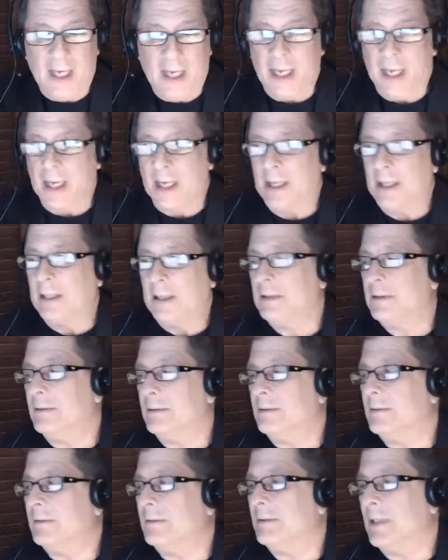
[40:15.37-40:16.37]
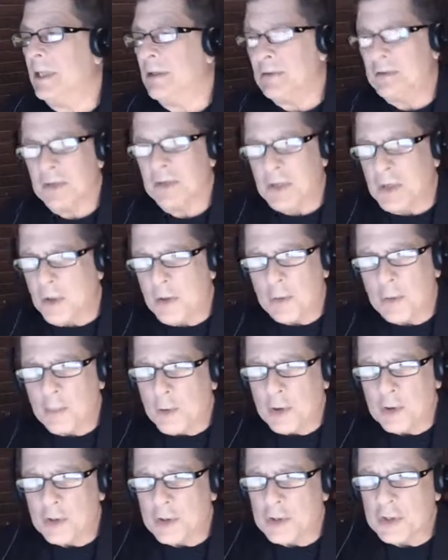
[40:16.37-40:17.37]
and there was another
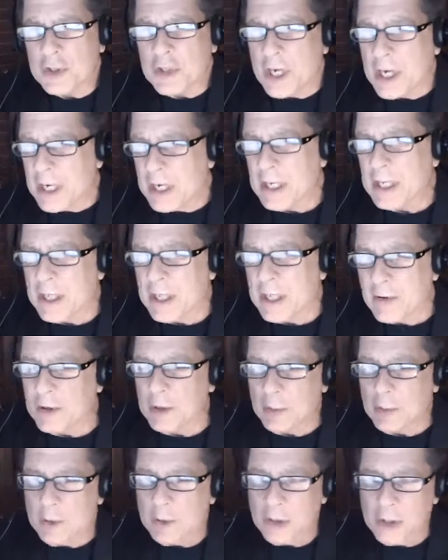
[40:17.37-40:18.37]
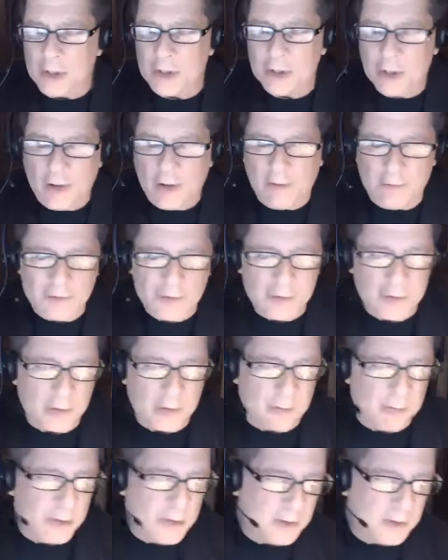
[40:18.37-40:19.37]
person standing there and a police
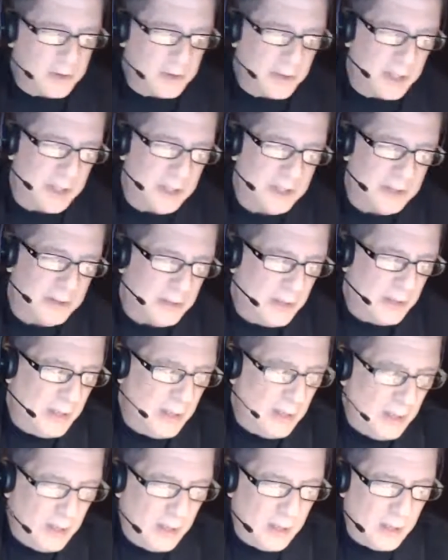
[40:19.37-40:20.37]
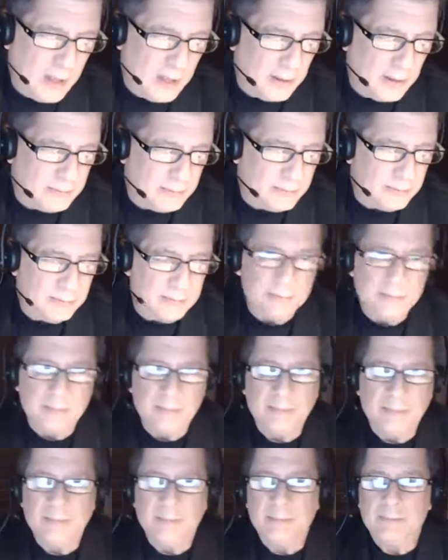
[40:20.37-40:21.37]
officer because she has um,
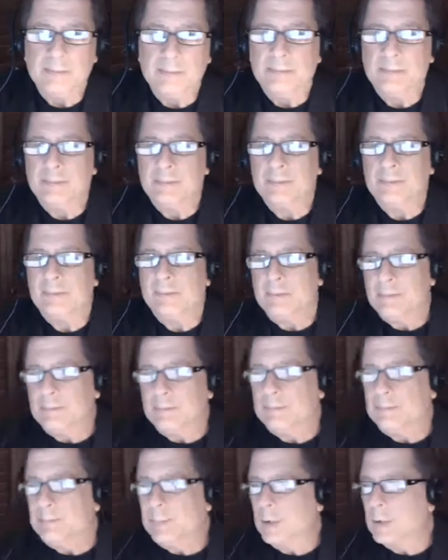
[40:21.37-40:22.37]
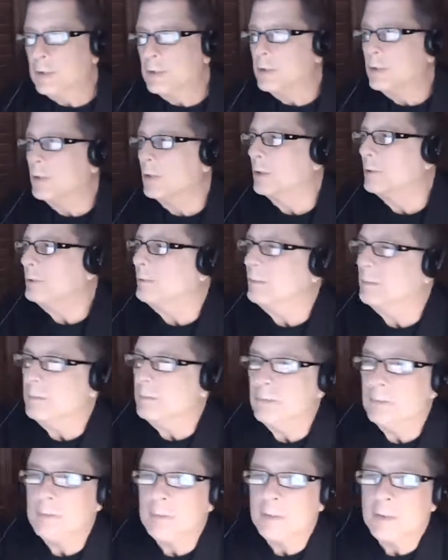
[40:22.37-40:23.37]
personal
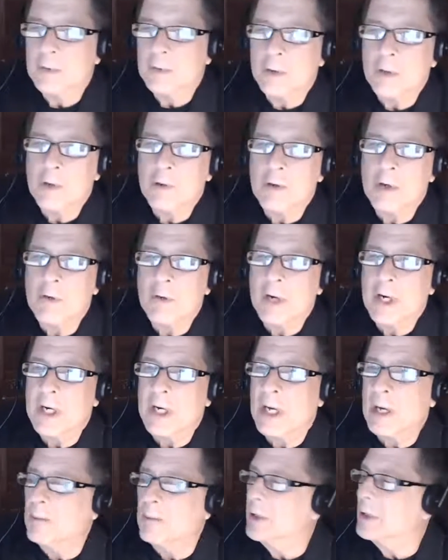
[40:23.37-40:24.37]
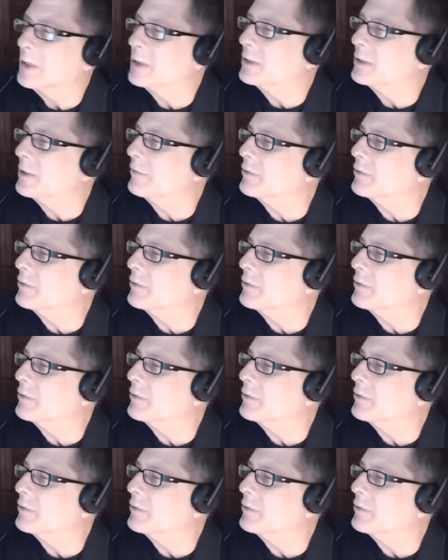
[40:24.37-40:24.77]
security right now because